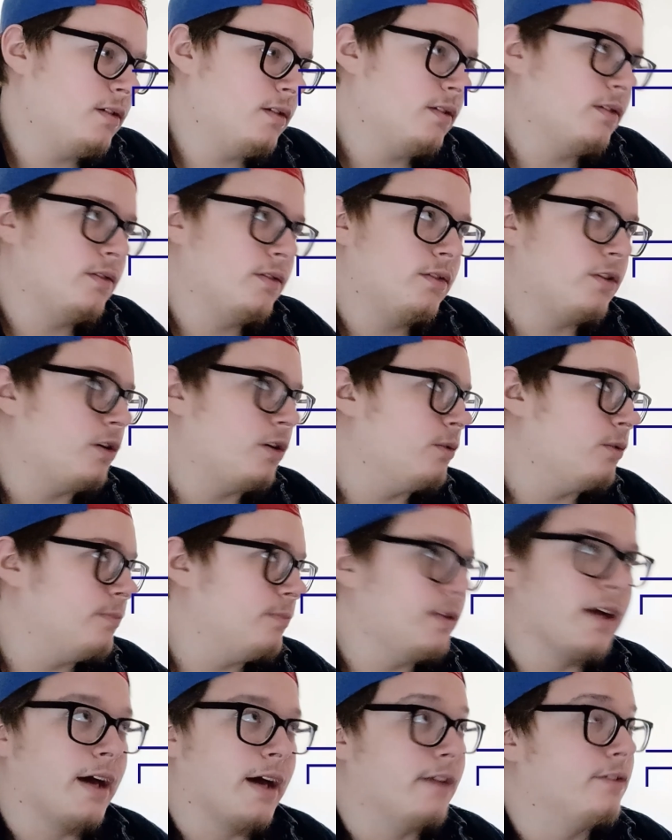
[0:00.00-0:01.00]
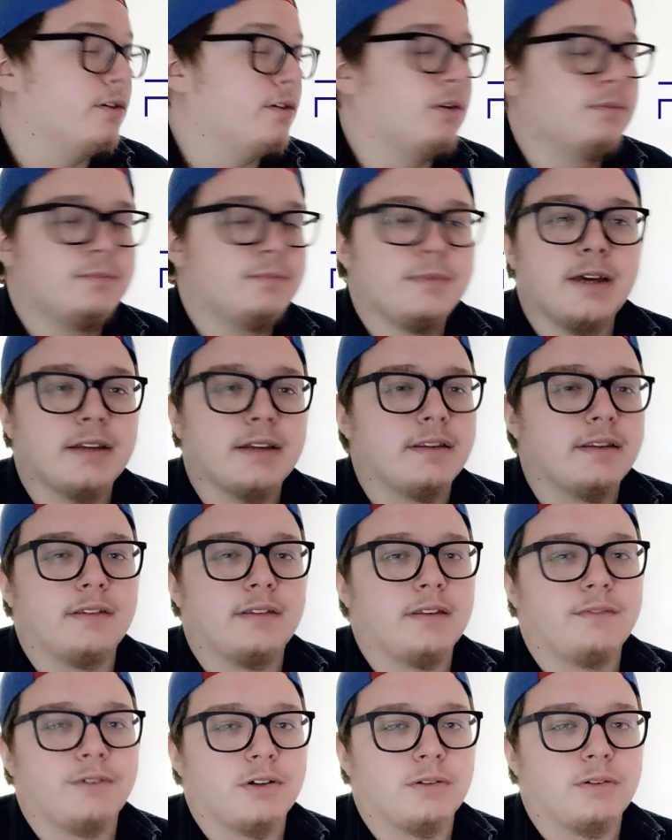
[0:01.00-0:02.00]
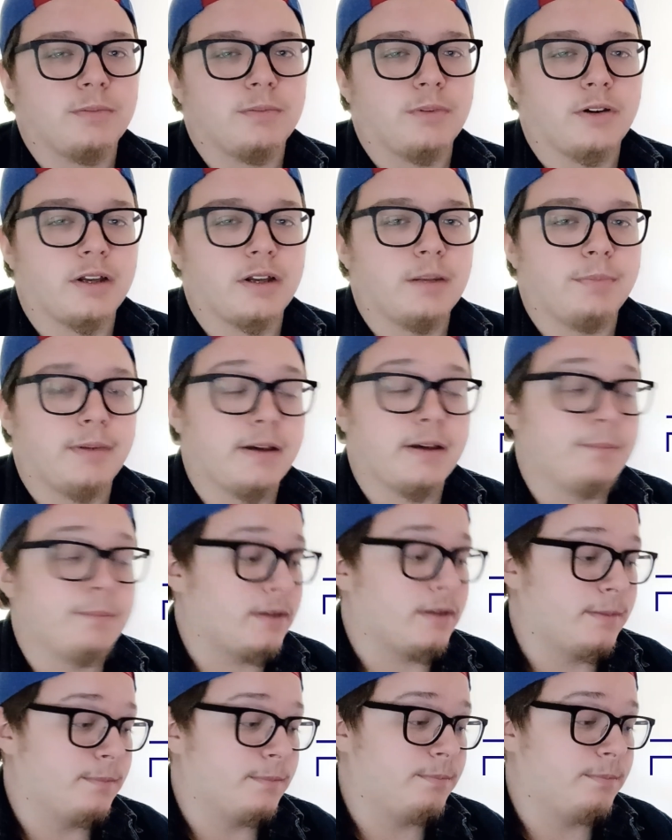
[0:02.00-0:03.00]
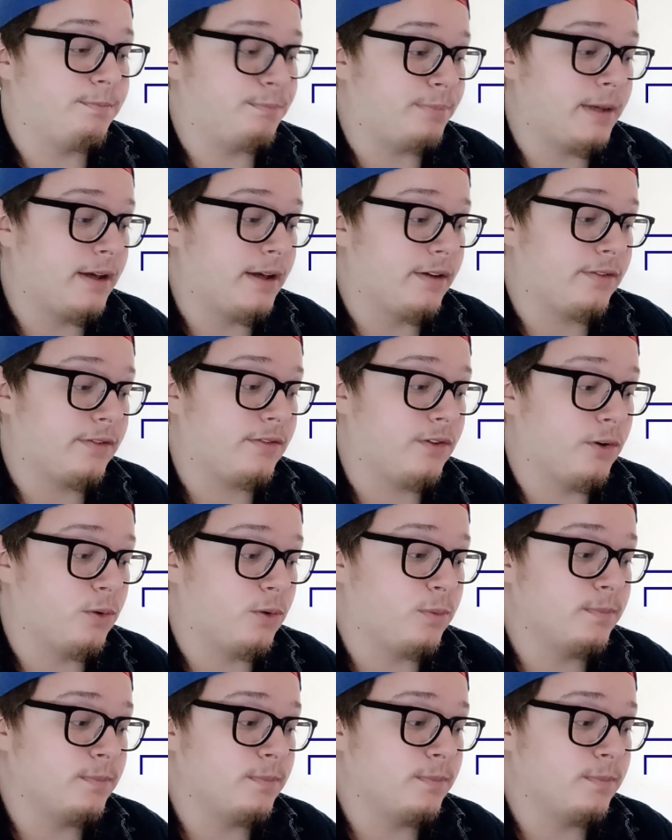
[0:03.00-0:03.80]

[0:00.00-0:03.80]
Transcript: So yeah, don't get this if you're looking to play PS2.